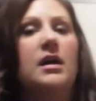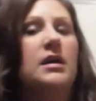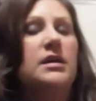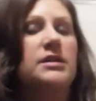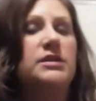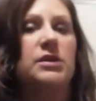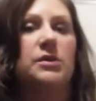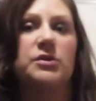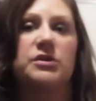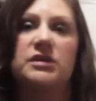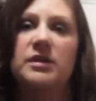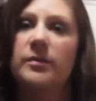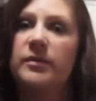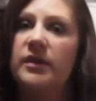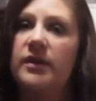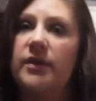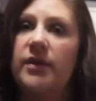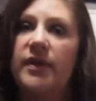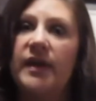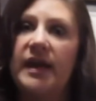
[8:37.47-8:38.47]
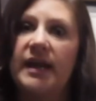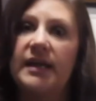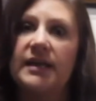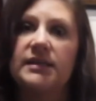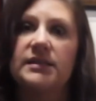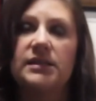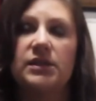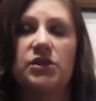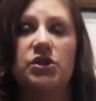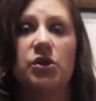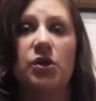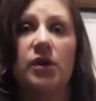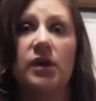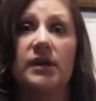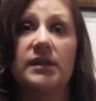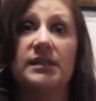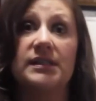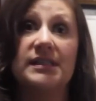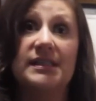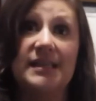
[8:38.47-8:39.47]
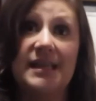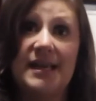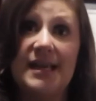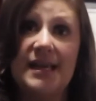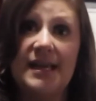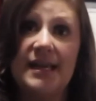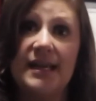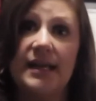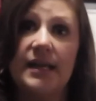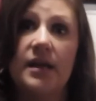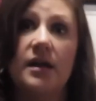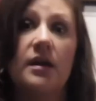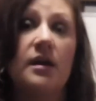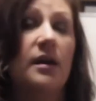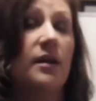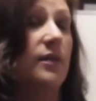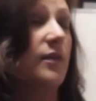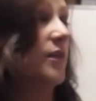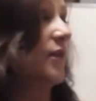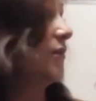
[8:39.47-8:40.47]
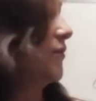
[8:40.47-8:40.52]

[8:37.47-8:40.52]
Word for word: So some of the things that you're going to see, the